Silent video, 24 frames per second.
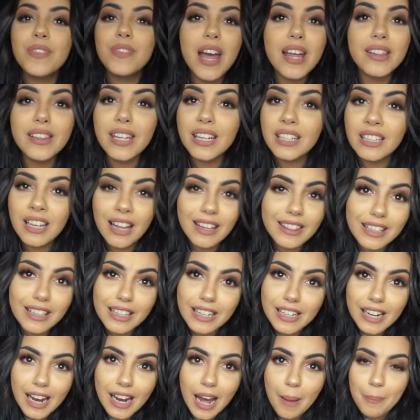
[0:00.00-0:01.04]
And like nothing
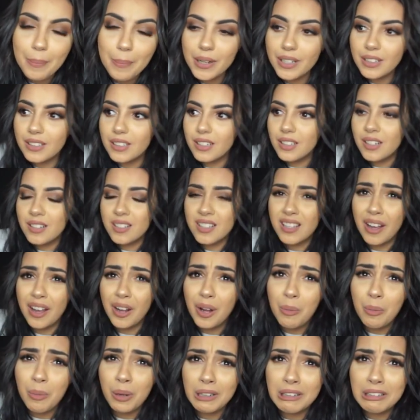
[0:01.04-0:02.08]
had happened. And I was like,
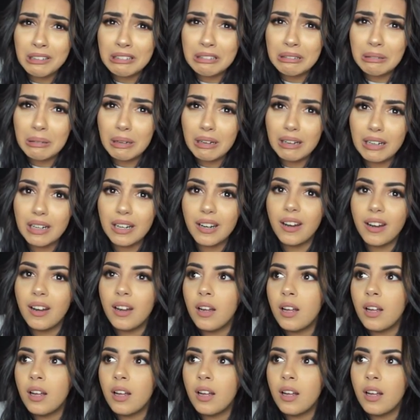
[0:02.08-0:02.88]
oh my God.